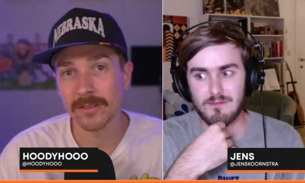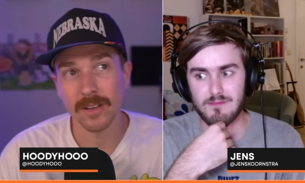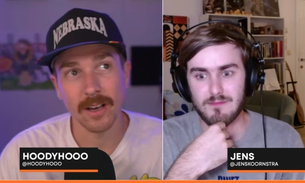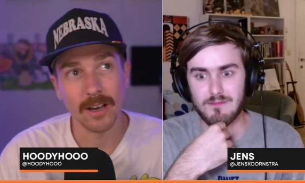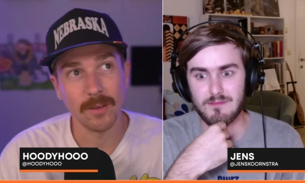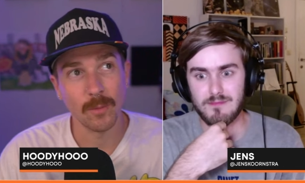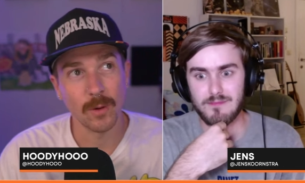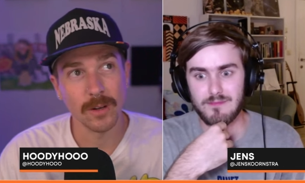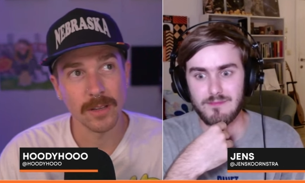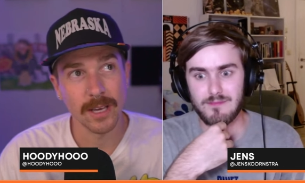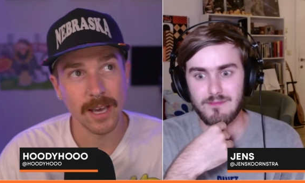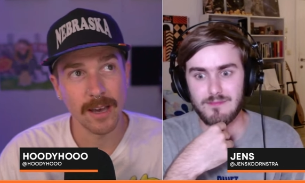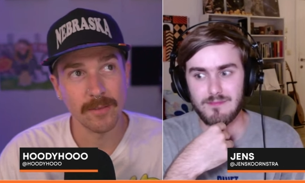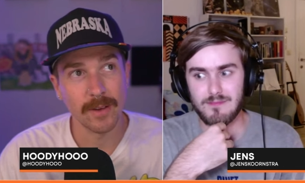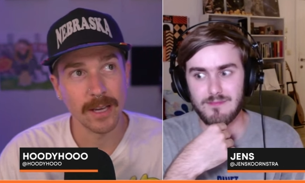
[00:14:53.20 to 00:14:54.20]
Speaker 1: time where they
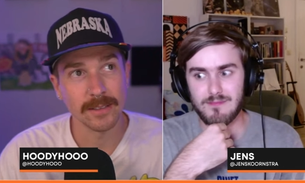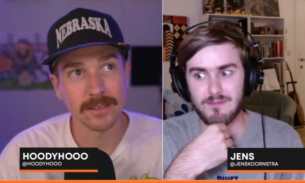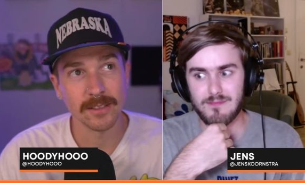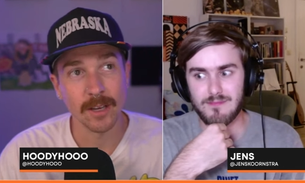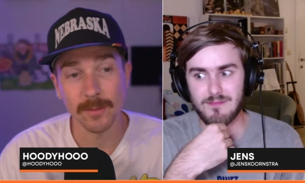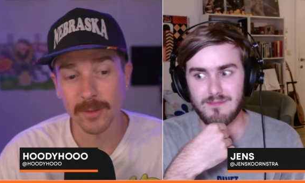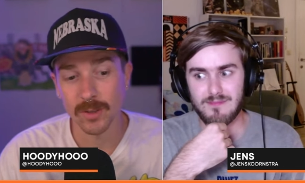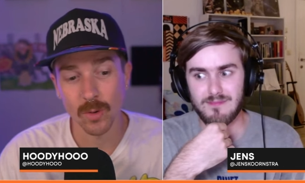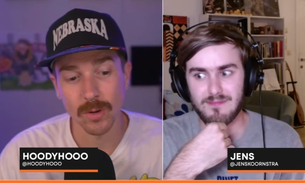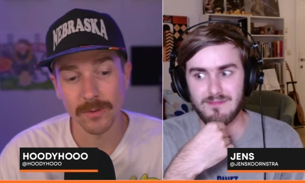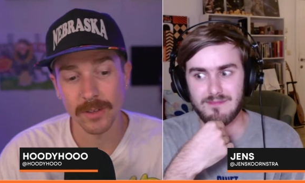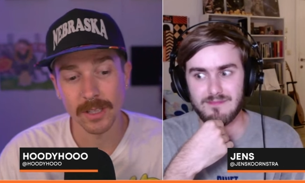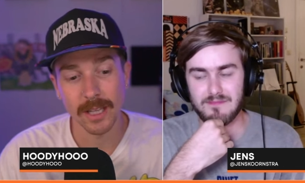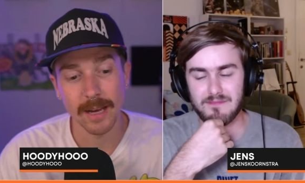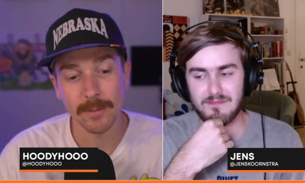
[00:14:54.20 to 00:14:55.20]
have had some sort of
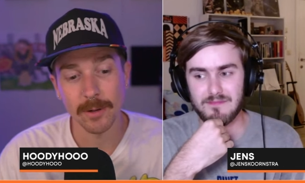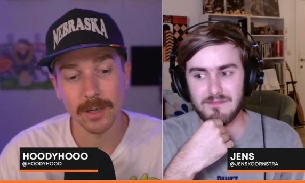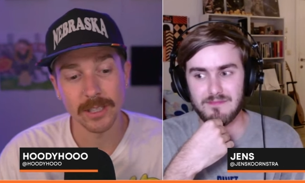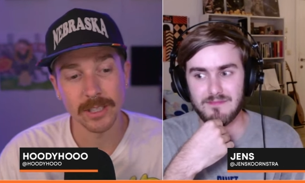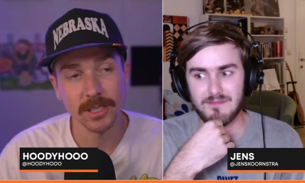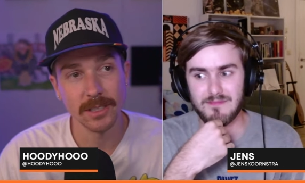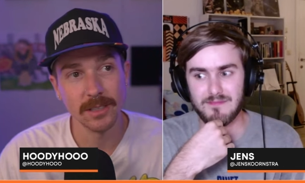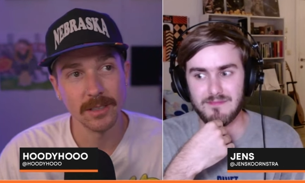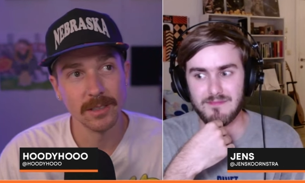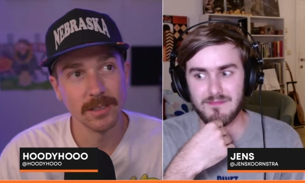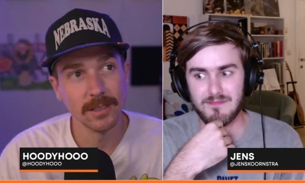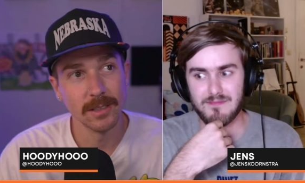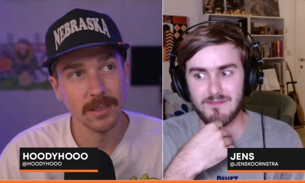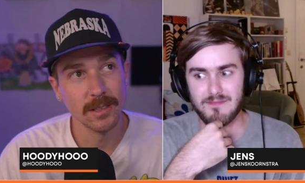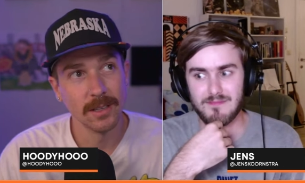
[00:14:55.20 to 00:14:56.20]
collaboration
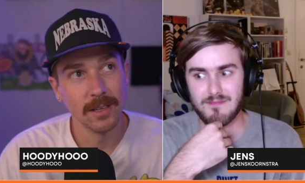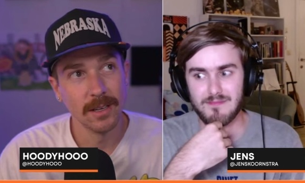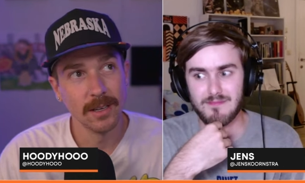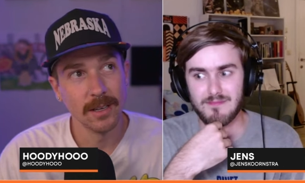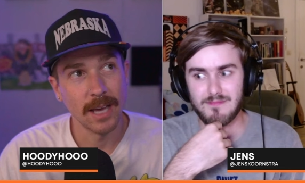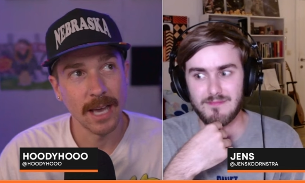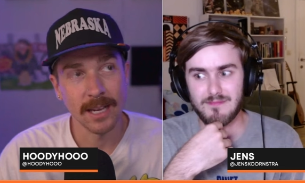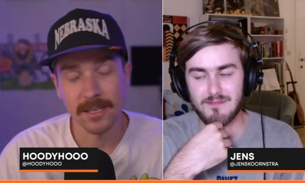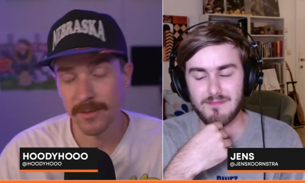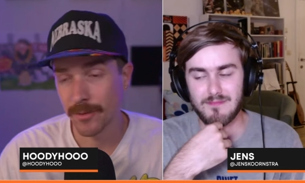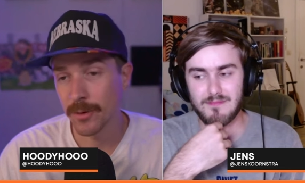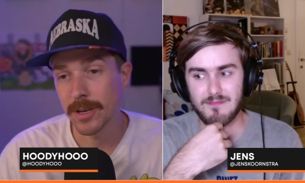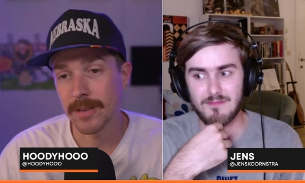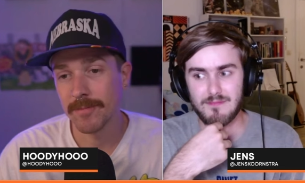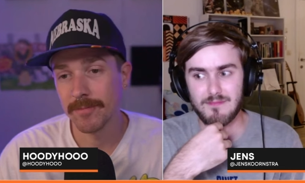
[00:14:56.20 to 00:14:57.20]
and it's
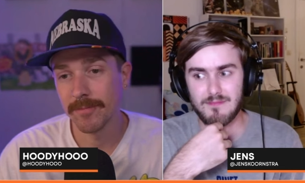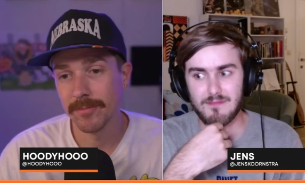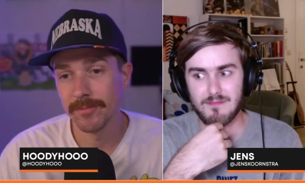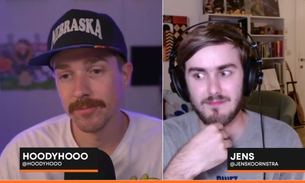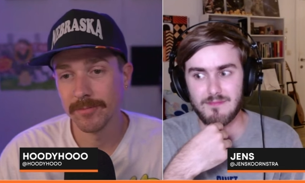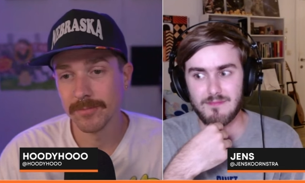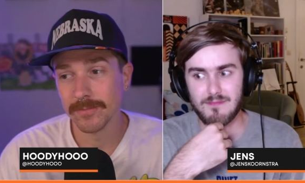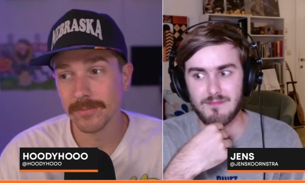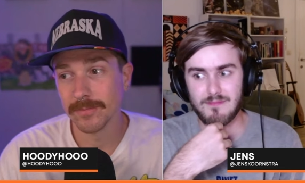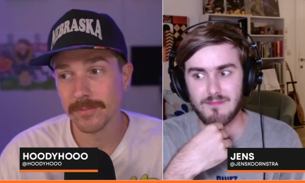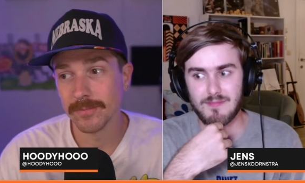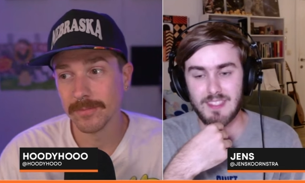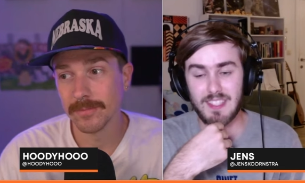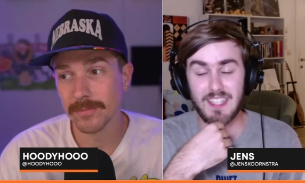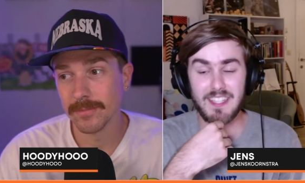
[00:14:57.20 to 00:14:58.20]
free.
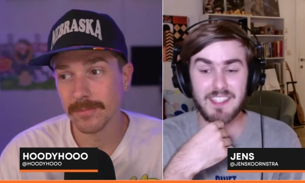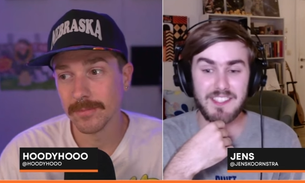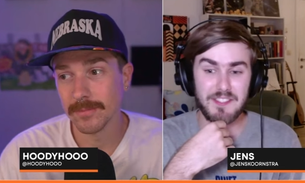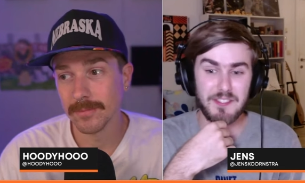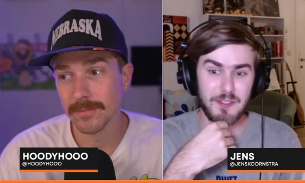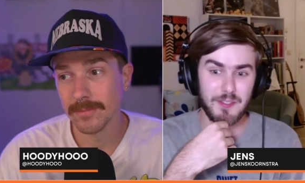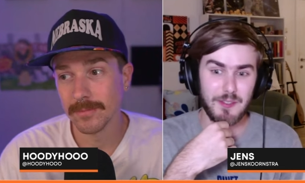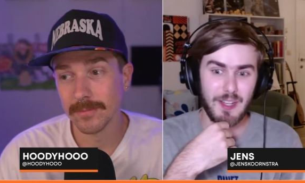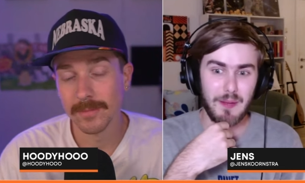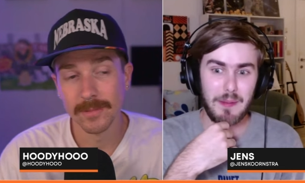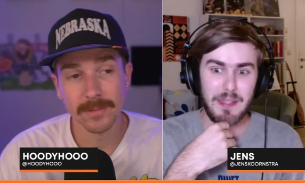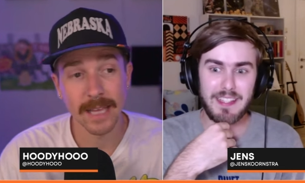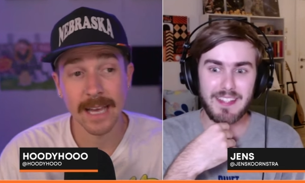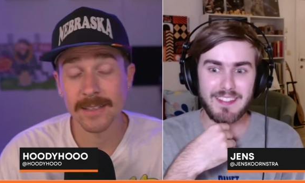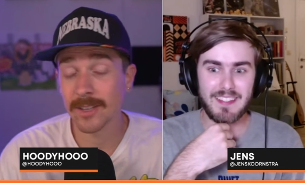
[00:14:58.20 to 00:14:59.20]
That is true. I
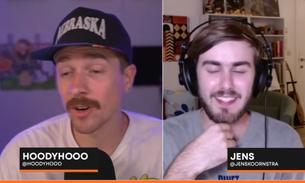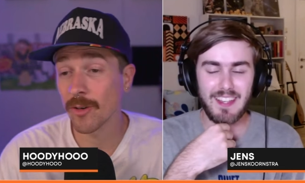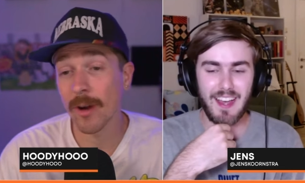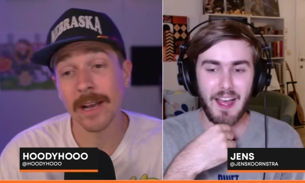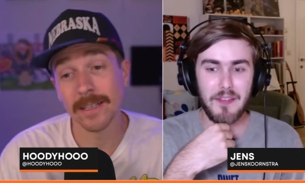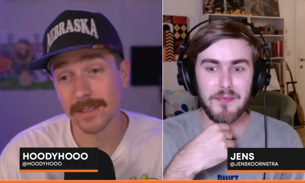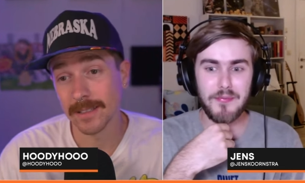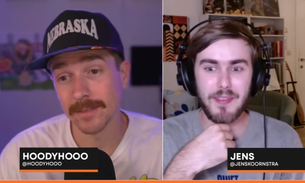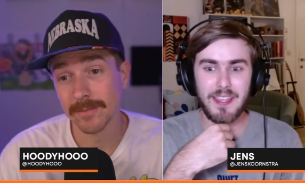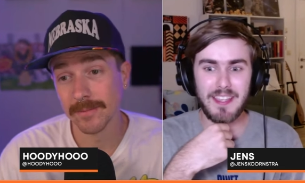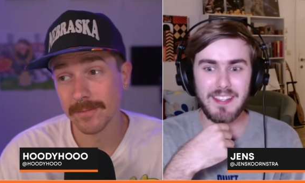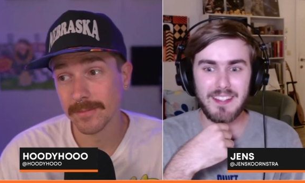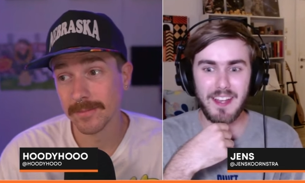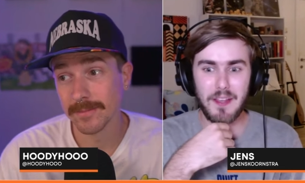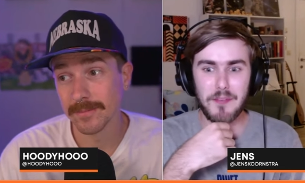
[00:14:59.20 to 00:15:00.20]
mean, that's
Speaker 2: crazy. I
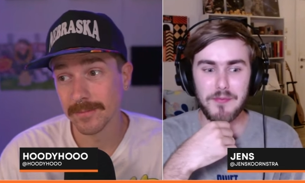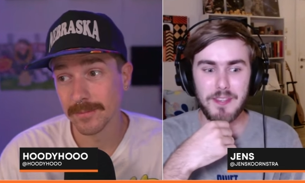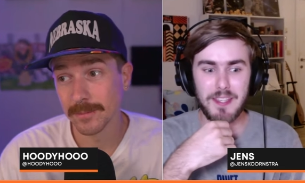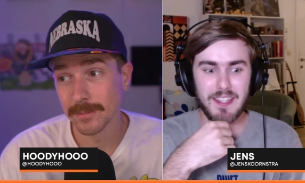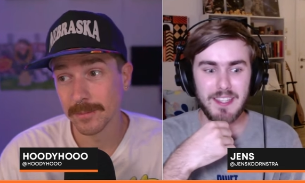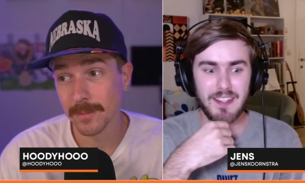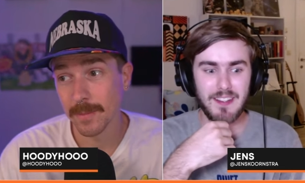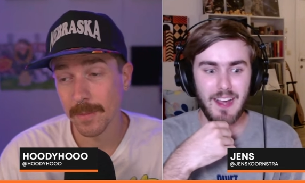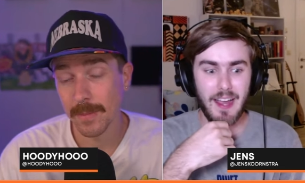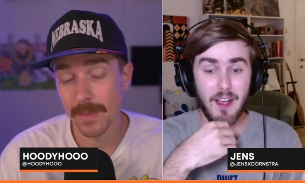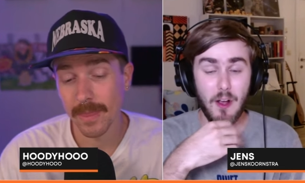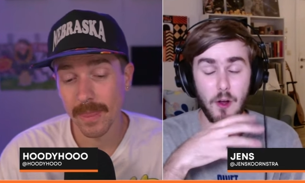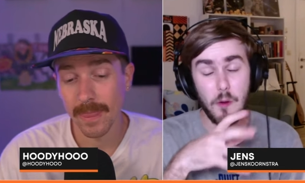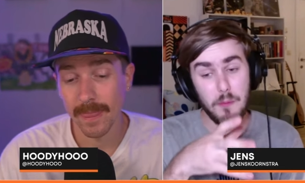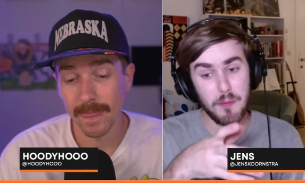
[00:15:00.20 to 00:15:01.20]
think, I think, I
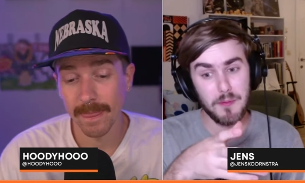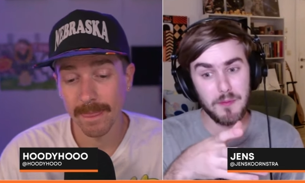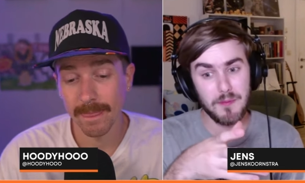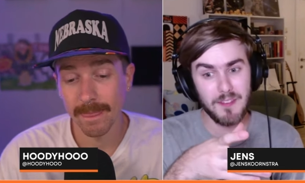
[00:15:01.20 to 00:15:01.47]
hope